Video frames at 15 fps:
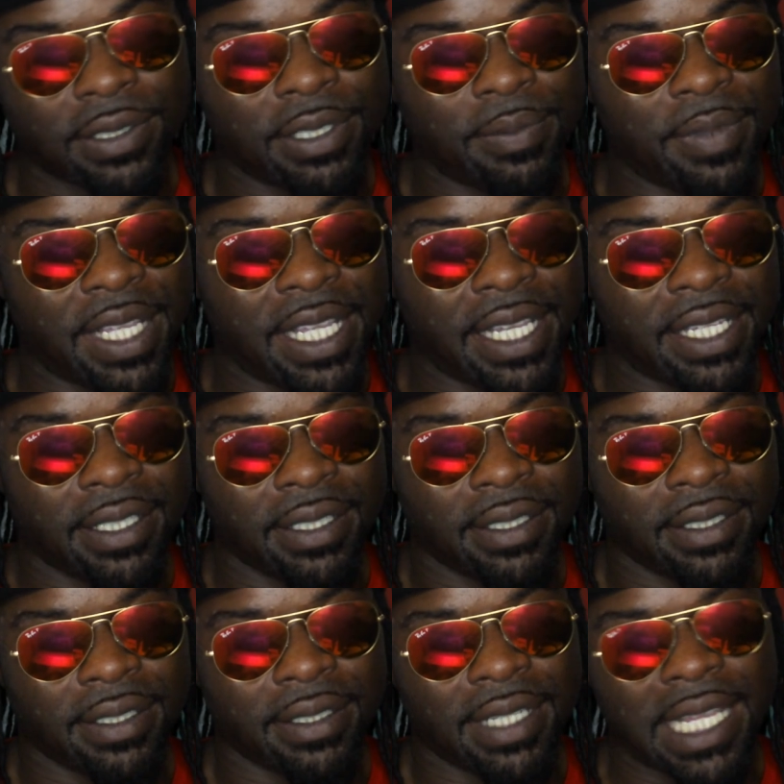on the man
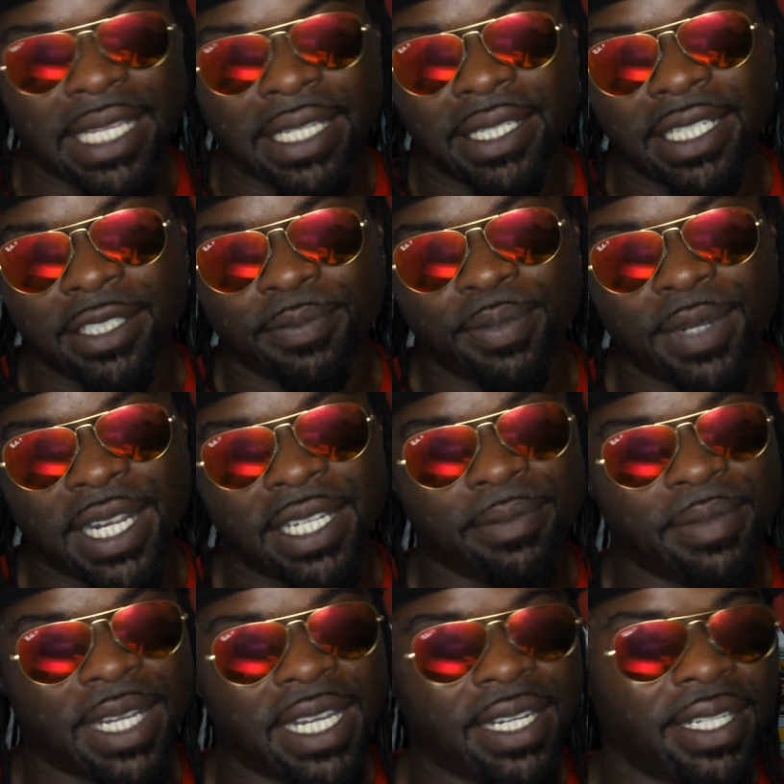and gets
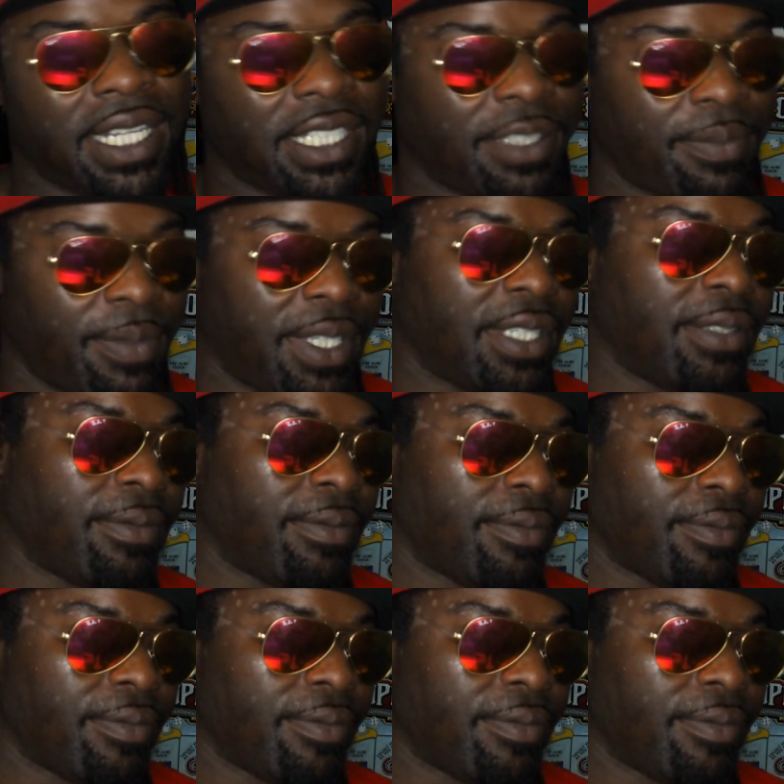pregnant by the next man.